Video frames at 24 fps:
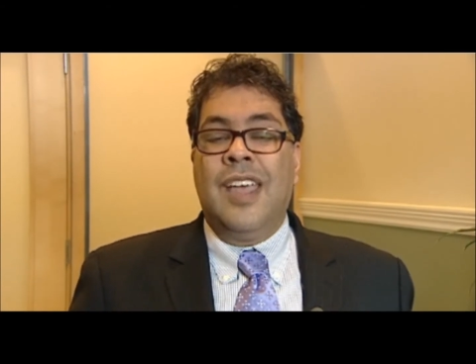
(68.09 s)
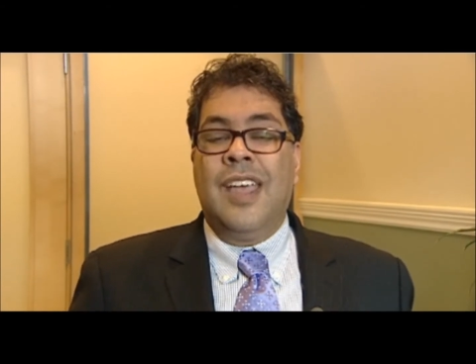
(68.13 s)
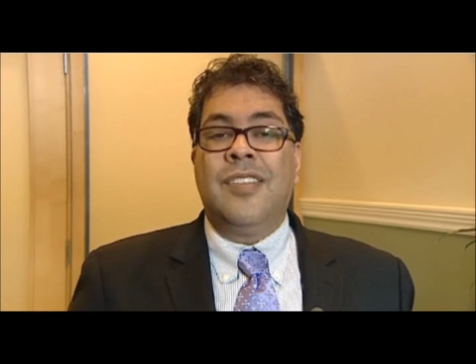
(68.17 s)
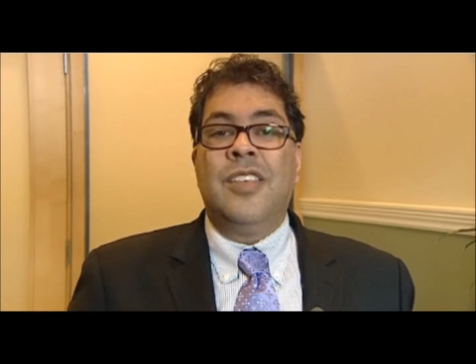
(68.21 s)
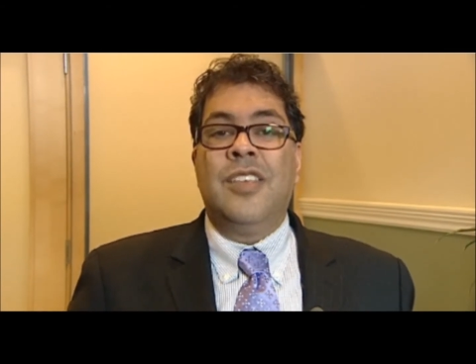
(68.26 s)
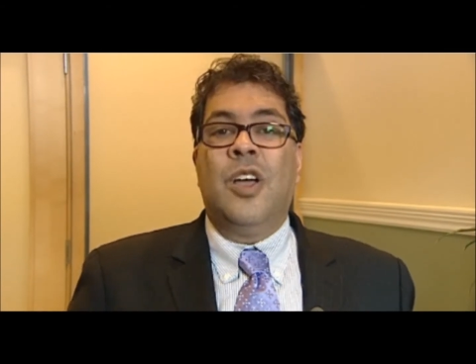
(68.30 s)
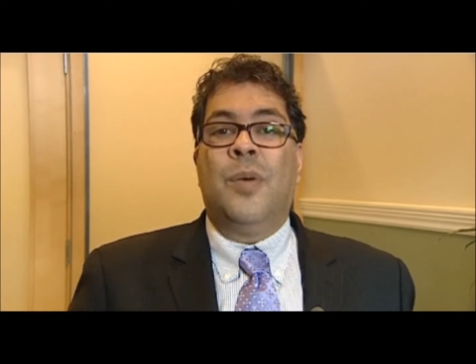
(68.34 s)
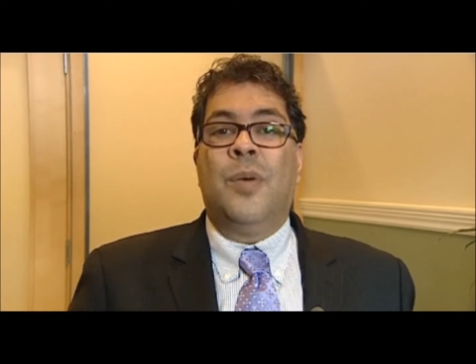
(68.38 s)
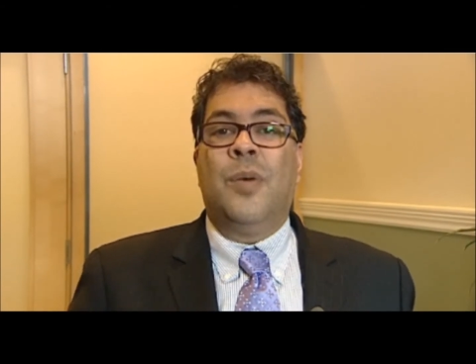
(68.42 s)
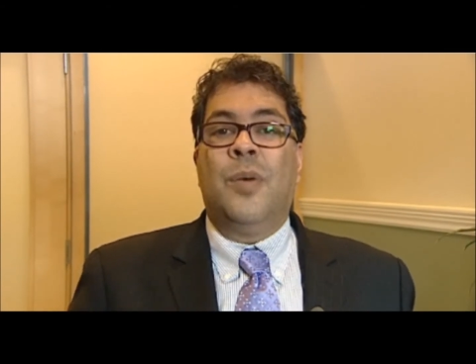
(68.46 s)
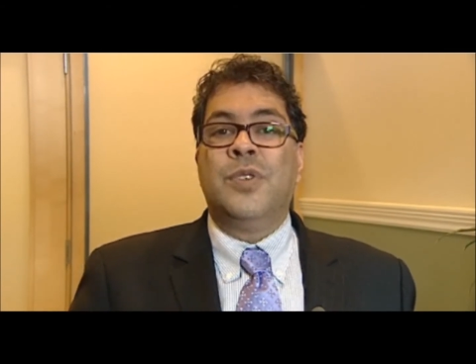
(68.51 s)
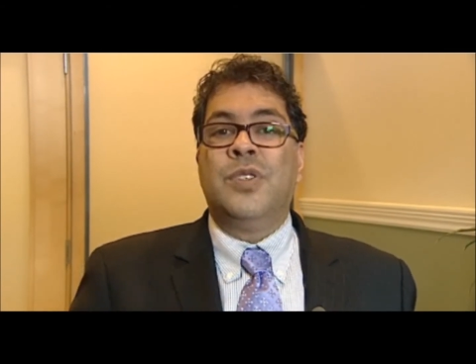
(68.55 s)
I
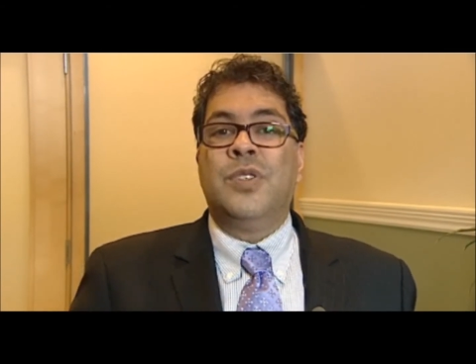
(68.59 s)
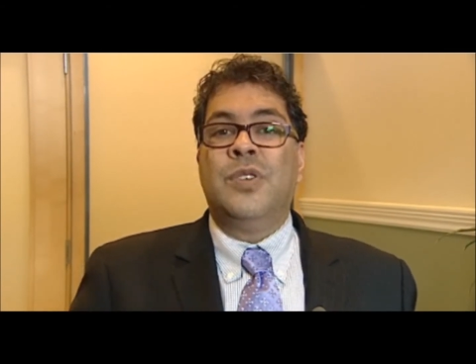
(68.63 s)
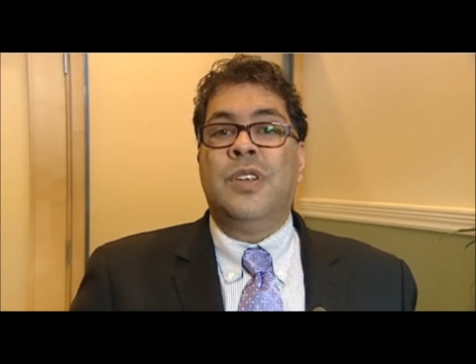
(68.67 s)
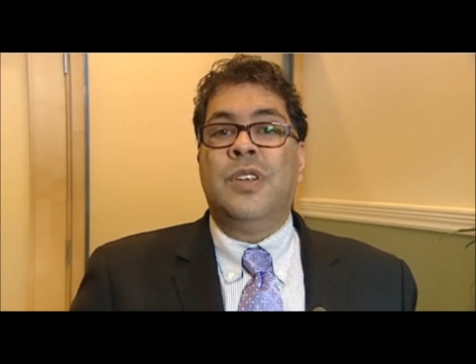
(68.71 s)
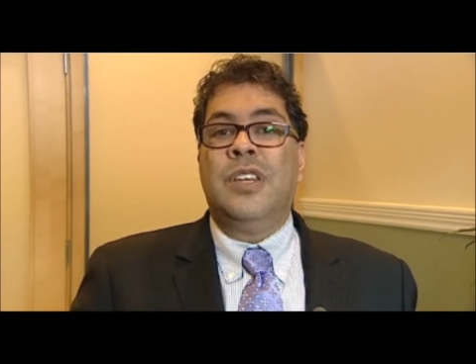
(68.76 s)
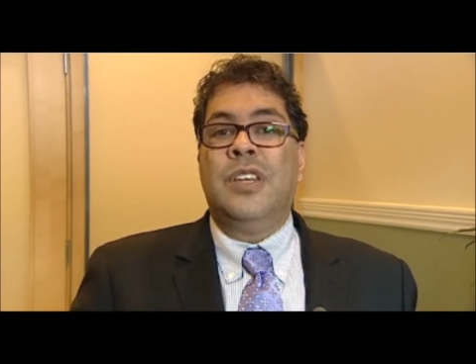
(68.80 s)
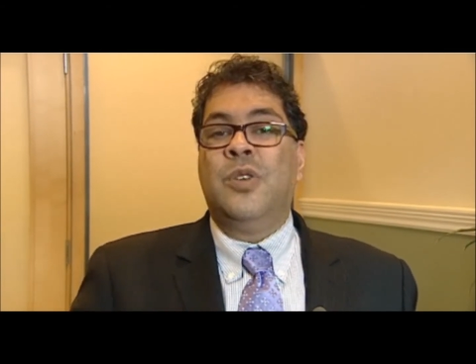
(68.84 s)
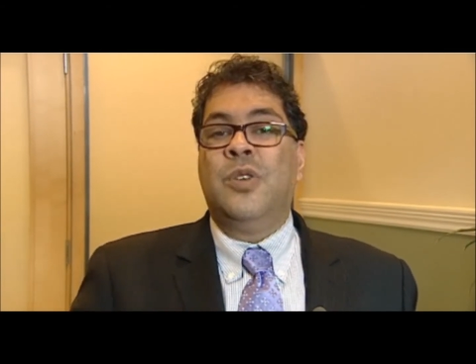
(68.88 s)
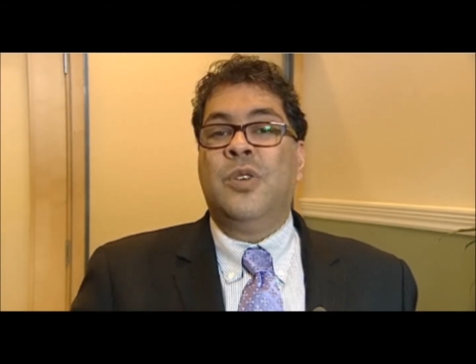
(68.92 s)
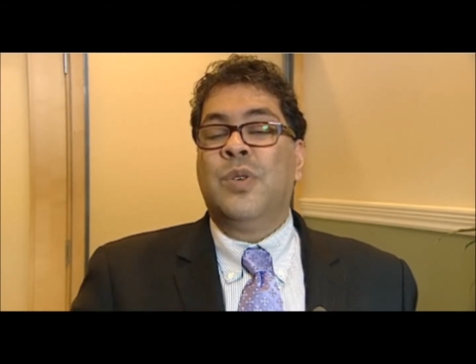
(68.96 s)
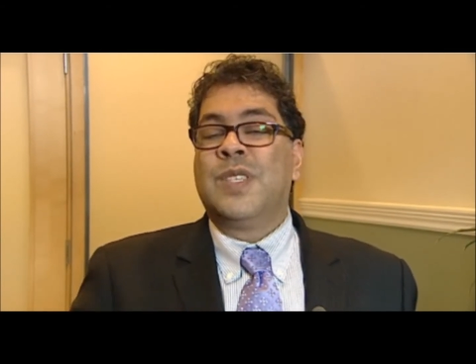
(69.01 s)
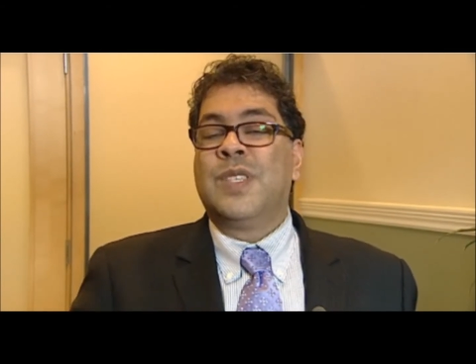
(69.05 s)
had the
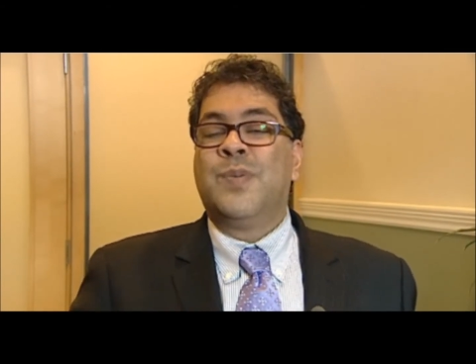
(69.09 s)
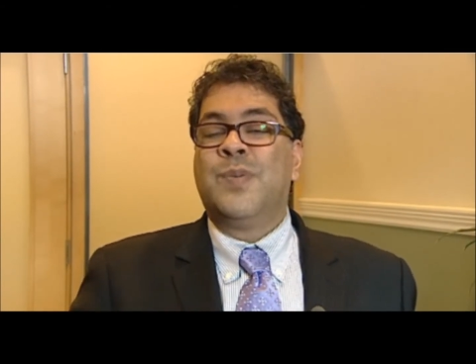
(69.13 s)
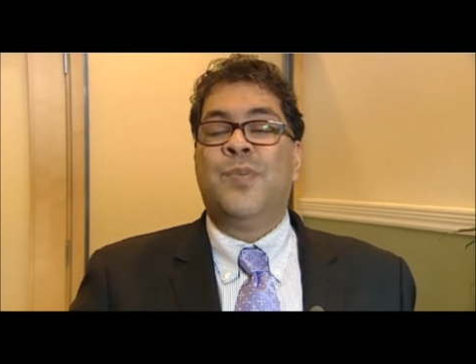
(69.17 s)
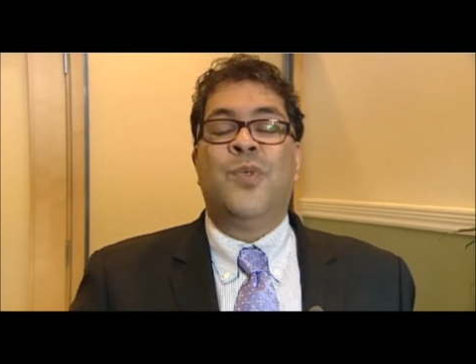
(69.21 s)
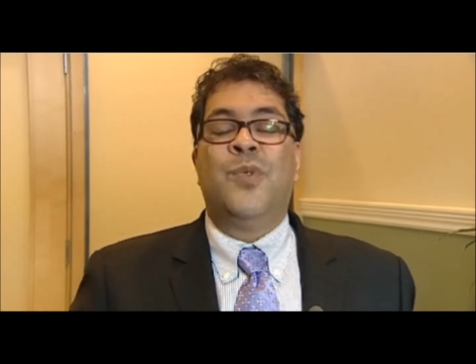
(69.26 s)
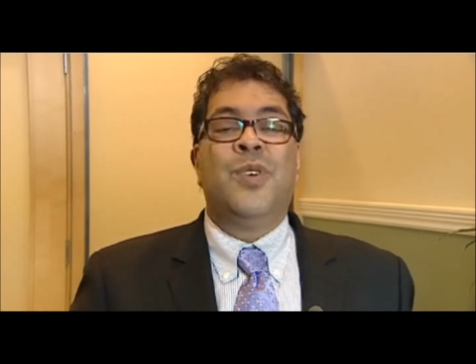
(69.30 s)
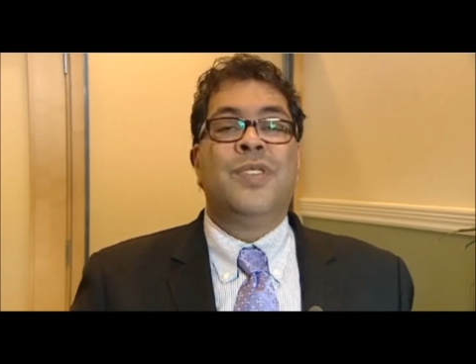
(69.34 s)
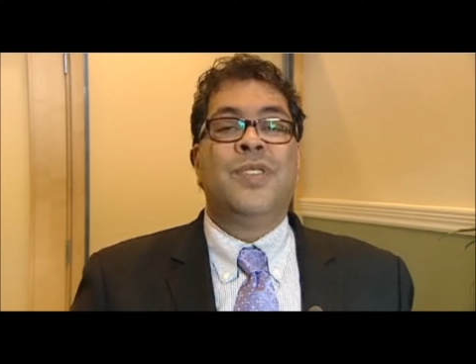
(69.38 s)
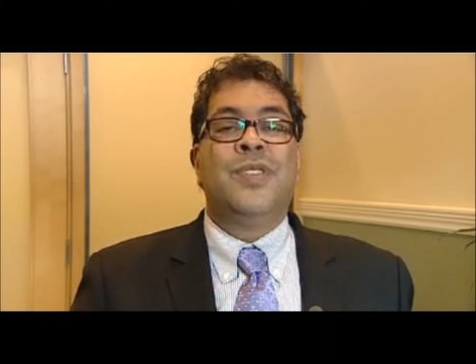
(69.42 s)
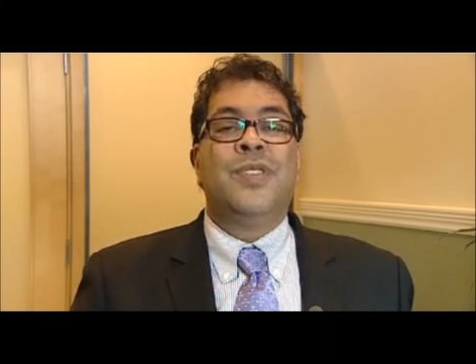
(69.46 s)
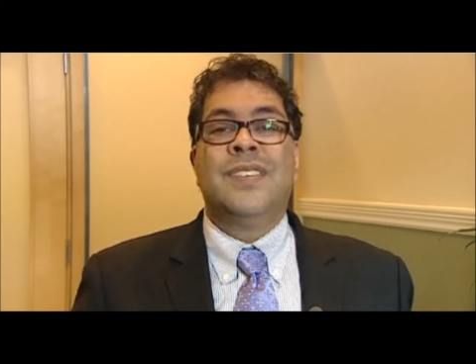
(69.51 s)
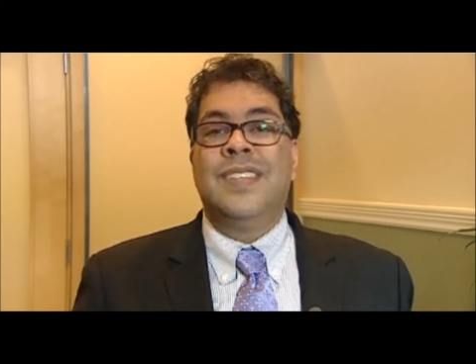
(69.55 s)
opportunity to
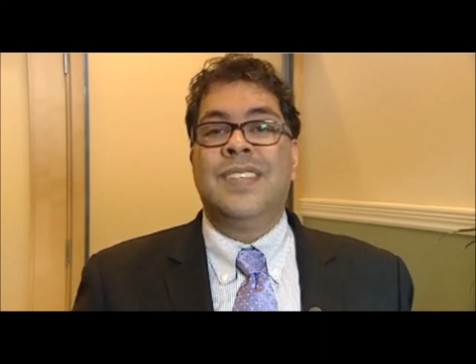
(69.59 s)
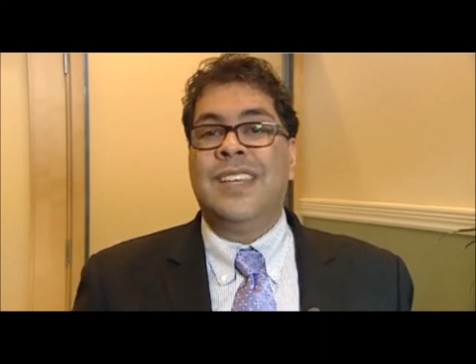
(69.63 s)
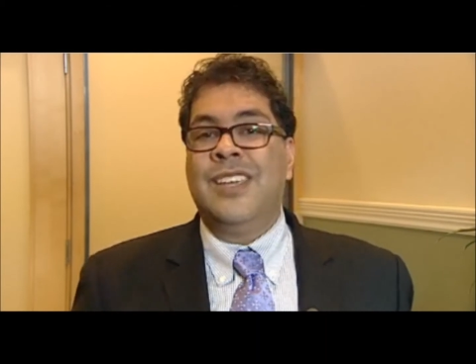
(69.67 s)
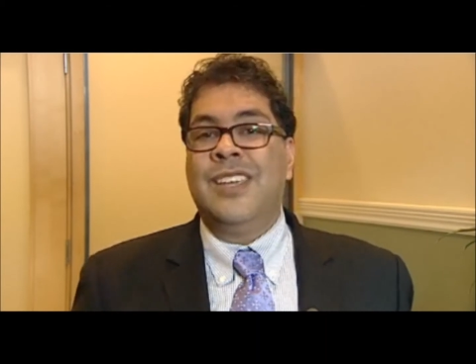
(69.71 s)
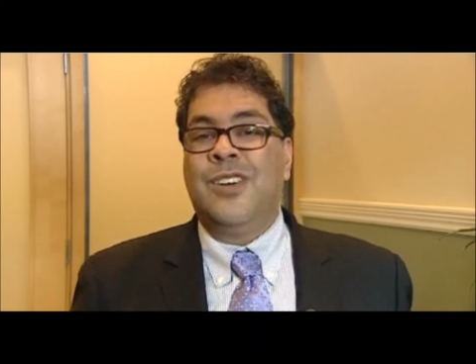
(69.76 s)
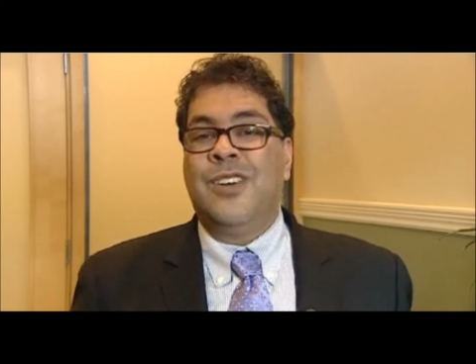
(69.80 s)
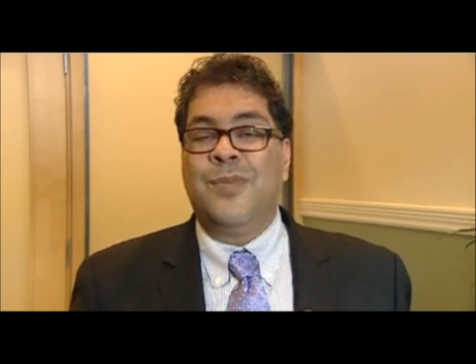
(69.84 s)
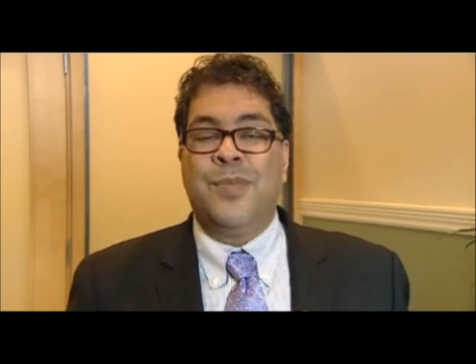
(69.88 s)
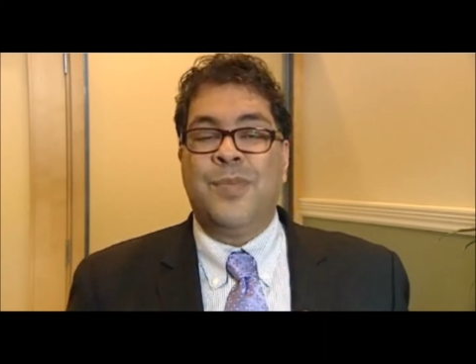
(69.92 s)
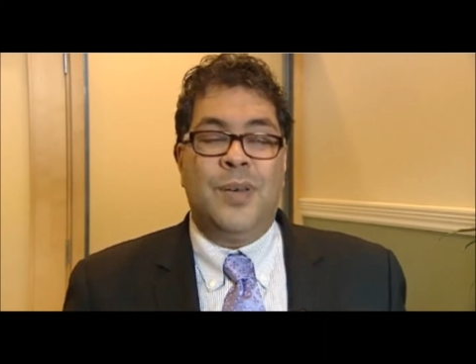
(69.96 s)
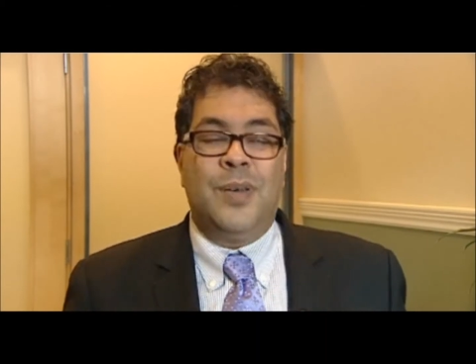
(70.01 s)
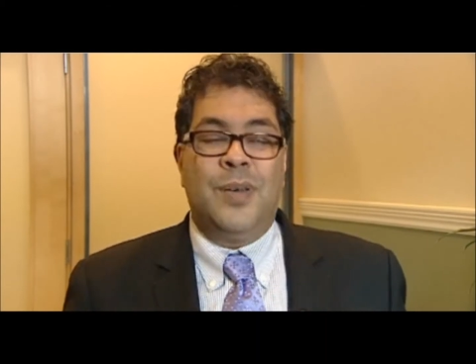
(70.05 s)
explore the
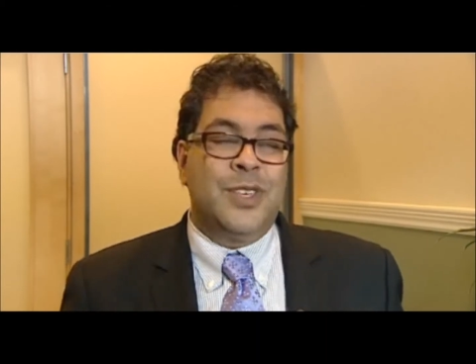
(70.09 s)
city on